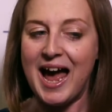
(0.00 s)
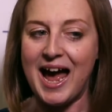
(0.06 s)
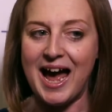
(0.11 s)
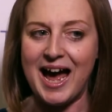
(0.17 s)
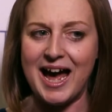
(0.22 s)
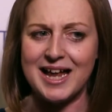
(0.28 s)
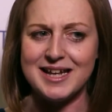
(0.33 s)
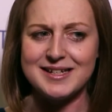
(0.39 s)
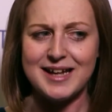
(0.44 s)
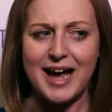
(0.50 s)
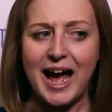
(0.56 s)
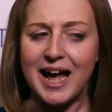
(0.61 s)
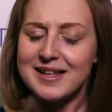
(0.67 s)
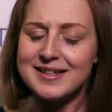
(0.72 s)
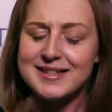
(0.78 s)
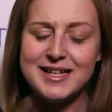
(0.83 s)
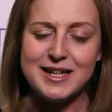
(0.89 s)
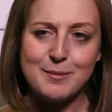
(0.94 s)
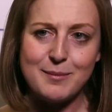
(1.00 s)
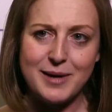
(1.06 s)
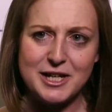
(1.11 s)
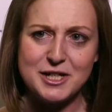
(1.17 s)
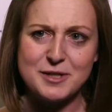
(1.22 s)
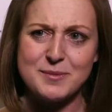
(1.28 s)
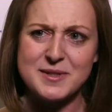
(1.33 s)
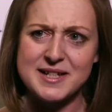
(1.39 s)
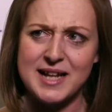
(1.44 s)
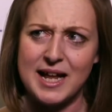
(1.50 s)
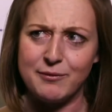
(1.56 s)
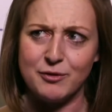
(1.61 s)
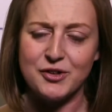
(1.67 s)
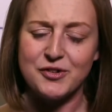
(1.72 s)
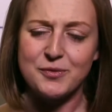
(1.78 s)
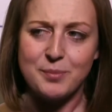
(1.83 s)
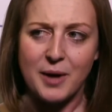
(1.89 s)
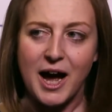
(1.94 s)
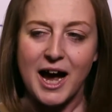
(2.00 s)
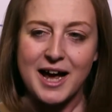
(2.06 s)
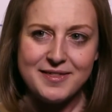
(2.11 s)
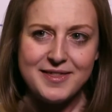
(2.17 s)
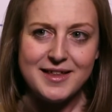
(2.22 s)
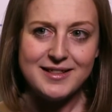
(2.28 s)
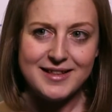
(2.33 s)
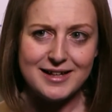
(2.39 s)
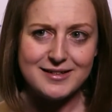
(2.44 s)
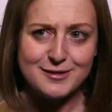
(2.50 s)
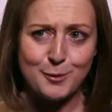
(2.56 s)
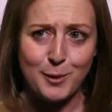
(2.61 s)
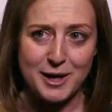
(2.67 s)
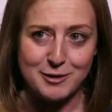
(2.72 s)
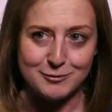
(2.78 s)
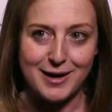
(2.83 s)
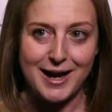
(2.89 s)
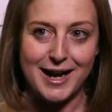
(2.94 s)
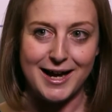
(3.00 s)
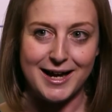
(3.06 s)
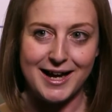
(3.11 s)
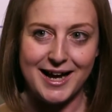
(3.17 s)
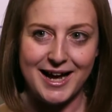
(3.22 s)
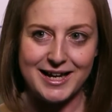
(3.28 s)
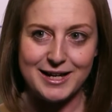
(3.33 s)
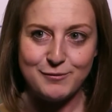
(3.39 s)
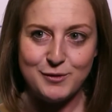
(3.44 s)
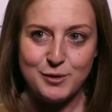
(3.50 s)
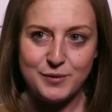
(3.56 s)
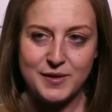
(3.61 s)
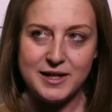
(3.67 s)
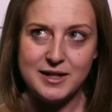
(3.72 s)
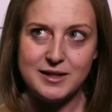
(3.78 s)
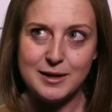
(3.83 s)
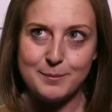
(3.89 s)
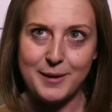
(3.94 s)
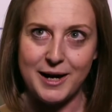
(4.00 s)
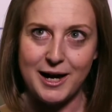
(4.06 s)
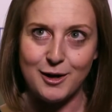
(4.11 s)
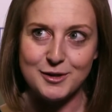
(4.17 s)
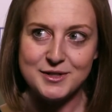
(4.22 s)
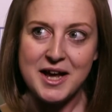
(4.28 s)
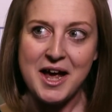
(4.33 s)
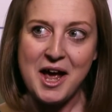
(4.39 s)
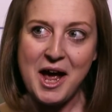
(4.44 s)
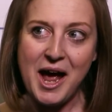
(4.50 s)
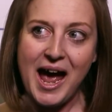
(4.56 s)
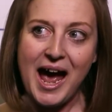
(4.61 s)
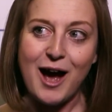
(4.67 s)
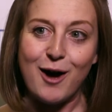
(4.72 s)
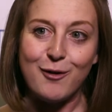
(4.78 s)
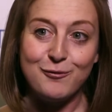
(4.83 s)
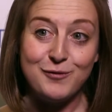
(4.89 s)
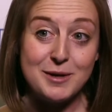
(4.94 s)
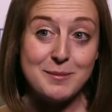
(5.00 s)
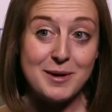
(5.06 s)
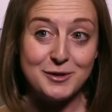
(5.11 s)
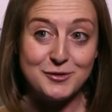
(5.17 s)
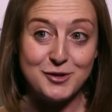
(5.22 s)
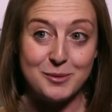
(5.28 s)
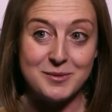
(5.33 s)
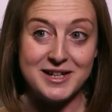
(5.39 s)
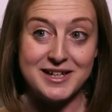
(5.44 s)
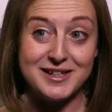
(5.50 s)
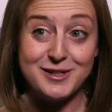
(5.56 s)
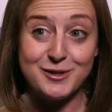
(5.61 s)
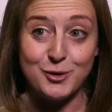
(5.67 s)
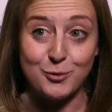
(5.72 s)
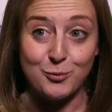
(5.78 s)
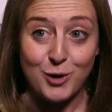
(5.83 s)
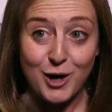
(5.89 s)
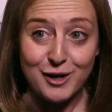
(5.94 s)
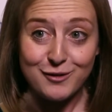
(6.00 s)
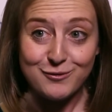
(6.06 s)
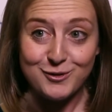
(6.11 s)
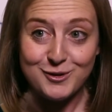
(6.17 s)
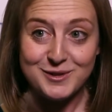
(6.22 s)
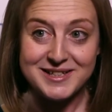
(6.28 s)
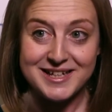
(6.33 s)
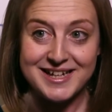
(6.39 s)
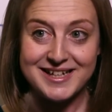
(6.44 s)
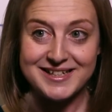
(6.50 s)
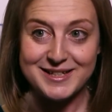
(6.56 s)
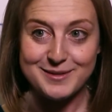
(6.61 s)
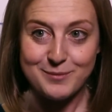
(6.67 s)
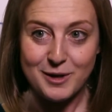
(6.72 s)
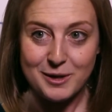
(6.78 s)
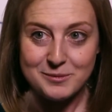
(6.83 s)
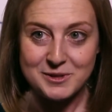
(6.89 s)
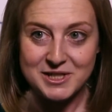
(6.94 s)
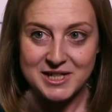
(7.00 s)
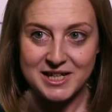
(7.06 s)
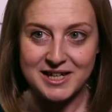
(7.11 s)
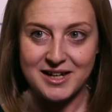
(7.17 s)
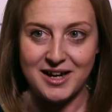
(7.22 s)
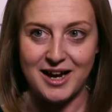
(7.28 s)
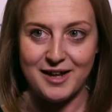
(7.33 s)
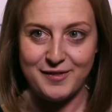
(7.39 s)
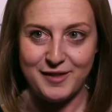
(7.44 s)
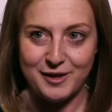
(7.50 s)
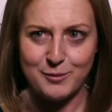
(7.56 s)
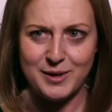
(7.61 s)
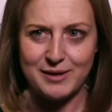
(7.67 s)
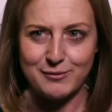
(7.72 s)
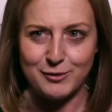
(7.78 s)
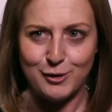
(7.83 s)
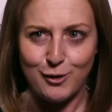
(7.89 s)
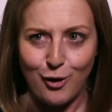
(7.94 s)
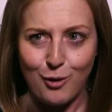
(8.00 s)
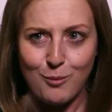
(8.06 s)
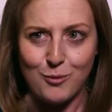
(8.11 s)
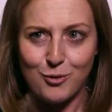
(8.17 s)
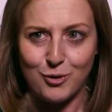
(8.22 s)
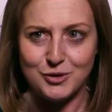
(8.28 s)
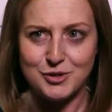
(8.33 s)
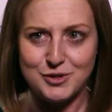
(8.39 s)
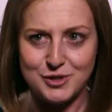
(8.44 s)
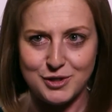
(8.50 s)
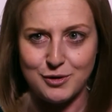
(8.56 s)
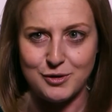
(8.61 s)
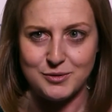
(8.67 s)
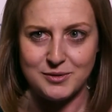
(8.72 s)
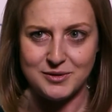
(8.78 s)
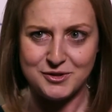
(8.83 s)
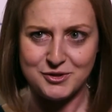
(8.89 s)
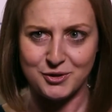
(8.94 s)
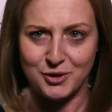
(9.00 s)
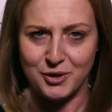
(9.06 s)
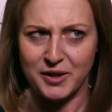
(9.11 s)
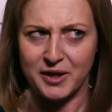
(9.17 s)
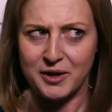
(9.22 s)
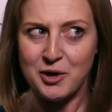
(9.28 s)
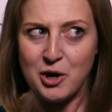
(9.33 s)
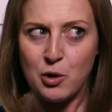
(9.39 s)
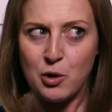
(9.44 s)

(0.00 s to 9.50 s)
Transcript: and at senior management levels. But I think that's quite rare. And if you think about how female-dominated the workforce is in publishing, I think we have a lot more to do to ensure that